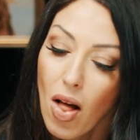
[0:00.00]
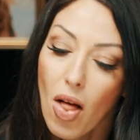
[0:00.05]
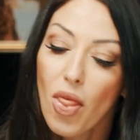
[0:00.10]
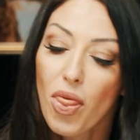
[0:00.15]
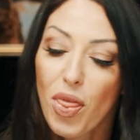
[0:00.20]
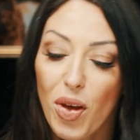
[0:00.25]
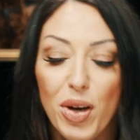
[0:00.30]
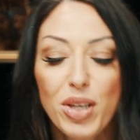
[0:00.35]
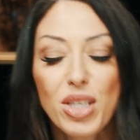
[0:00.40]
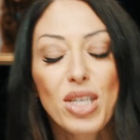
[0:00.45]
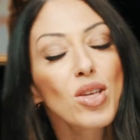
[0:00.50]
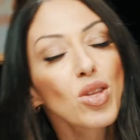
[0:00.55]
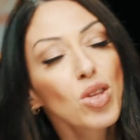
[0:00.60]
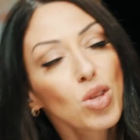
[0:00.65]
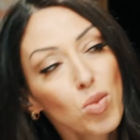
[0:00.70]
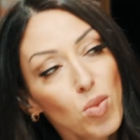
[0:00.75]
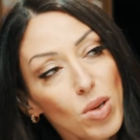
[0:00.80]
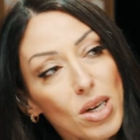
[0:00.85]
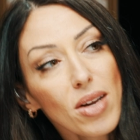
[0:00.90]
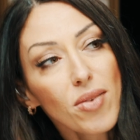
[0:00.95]

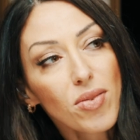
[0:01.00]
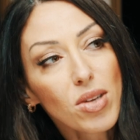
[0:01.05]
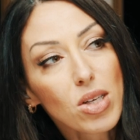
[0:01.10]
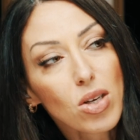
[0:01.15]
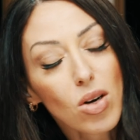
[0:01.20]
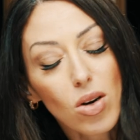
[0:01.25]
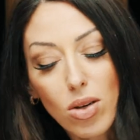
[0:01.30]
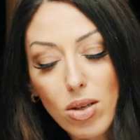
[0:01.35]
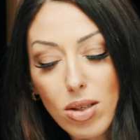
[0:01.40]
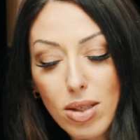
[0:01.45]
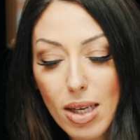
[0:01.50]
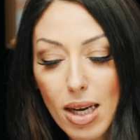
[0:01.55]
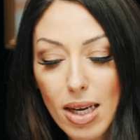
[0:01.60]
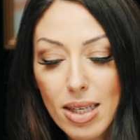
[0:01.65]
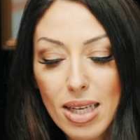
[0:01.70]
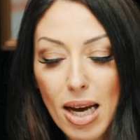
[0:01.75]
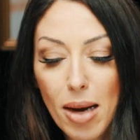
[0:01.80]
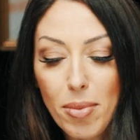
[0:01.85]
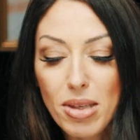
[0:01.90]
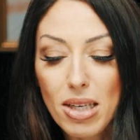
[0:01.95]
33 of the dogs
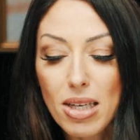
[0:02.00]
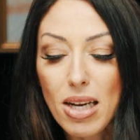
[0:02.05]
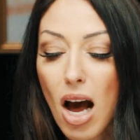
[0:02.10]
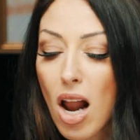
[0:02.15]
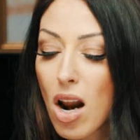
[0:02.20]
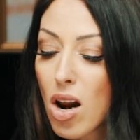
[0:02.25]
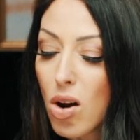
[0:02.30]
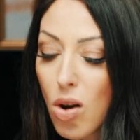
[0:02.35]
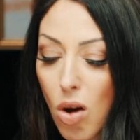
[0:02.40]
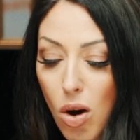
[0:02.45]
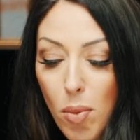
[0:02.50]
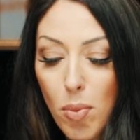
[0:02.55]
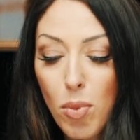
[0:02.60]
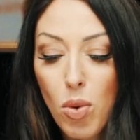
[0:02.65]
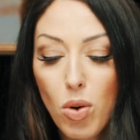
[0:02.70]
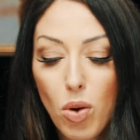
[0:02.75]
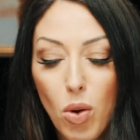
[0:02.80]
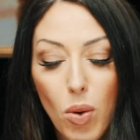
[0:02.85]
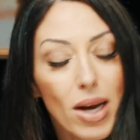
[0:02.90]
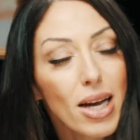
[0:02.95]
adapted a lot
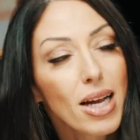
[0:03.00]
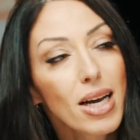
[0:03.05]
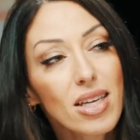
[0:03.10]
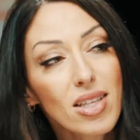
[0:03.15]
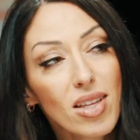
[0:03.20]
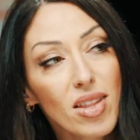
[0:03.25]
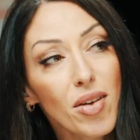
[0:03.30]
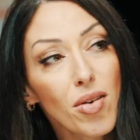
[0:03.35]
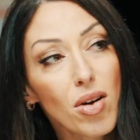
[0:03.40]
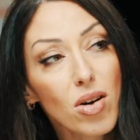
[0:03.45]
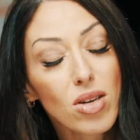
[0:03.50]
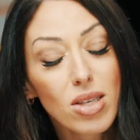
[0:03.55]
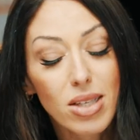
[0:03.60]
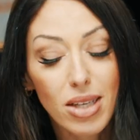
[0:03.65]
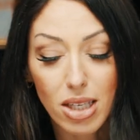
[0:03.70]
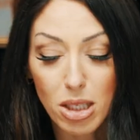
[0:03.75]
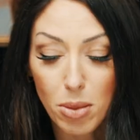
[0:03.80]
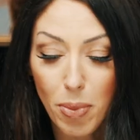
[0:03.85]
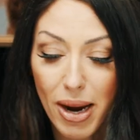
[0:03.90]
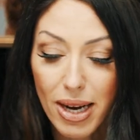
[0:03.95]
more quickly than their owners
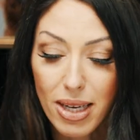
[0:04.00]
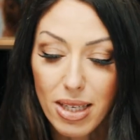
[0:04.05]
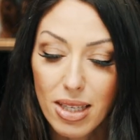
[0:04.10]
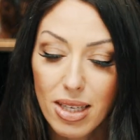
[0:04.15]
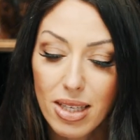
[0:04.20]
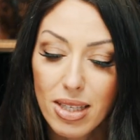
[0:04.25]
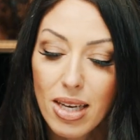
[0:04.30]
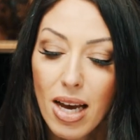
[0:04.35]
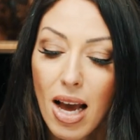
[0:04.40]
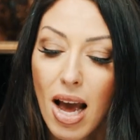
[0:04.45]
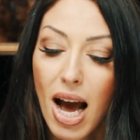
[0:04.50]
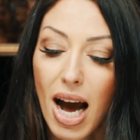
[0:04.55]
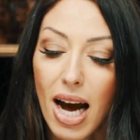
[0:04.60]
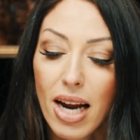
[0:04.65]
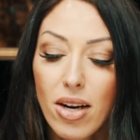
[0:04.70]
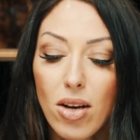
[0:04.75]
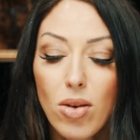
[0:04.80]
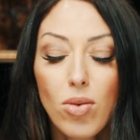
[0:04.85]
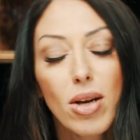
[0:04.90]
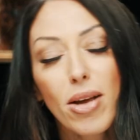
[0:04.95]
expected,
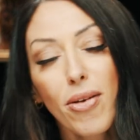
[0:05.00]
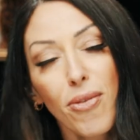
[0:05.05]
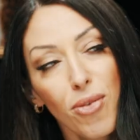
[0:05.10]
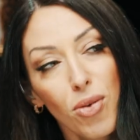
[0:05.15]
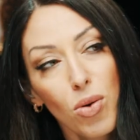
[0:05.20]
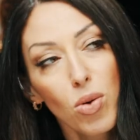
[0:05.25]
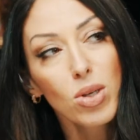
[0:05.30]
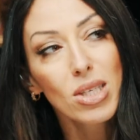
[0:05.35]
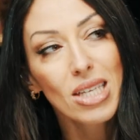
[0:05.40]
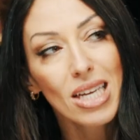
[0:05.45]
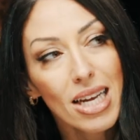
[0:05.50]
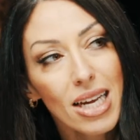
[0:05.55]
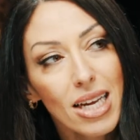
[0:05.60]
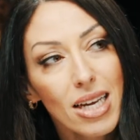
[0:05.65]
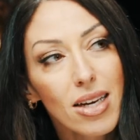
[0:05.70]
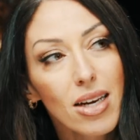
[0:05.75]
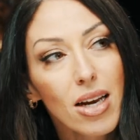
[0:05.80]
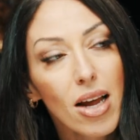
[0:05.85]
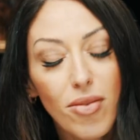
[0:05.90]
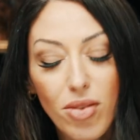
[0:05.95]
and only
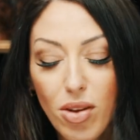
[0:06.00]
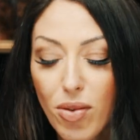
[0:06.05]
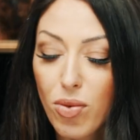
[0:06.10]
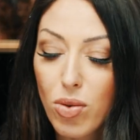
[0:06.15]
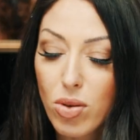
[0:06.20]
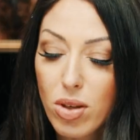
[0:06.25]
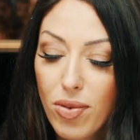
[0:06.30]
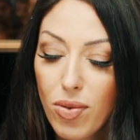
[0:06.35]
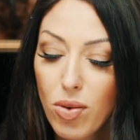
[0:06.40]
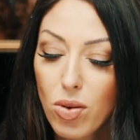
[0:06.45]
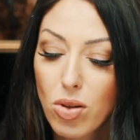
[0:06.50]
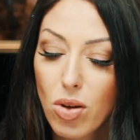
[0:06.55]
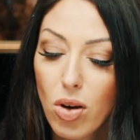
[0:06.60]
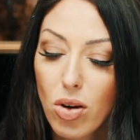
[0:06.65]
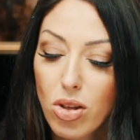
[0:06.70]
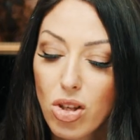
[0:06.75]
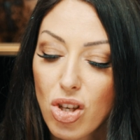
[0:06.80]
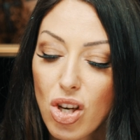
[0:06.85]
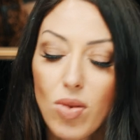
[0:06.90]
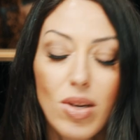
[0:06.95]
14 of the 44
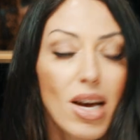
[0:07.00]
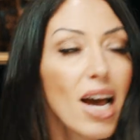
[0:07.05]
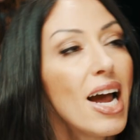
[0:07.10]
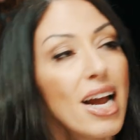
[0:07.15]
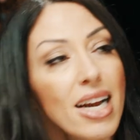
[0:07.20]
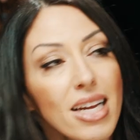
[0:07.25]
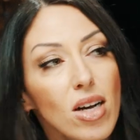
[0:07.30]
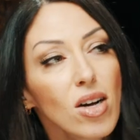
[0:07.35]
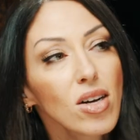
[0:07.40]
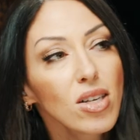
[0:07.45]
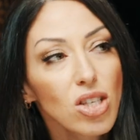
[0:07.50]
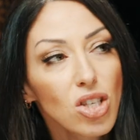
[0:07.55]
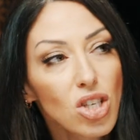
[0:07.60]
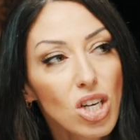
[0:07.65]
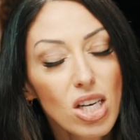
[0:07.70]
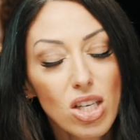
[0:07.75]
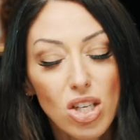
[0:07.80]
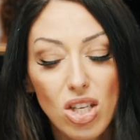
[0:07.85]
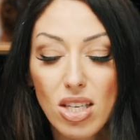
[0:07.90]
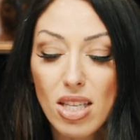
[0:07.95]
dogs showed any kind of
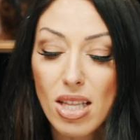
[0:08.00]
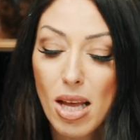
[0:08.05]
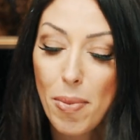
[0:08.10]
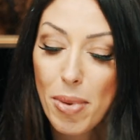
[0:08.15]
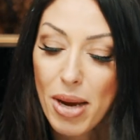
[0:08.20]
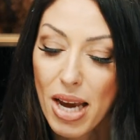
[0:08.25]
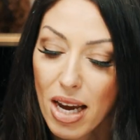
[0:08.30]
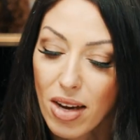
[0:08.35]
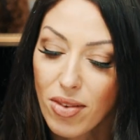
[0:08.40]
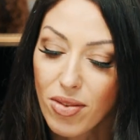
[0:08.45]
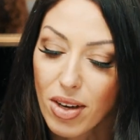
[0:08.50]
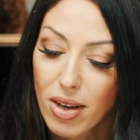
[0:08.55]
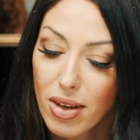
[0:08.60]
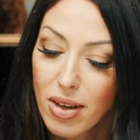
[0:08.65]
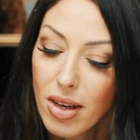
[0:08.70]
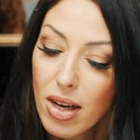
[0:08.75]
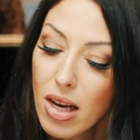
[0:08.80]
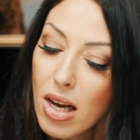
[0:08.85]
changes in their behaviour.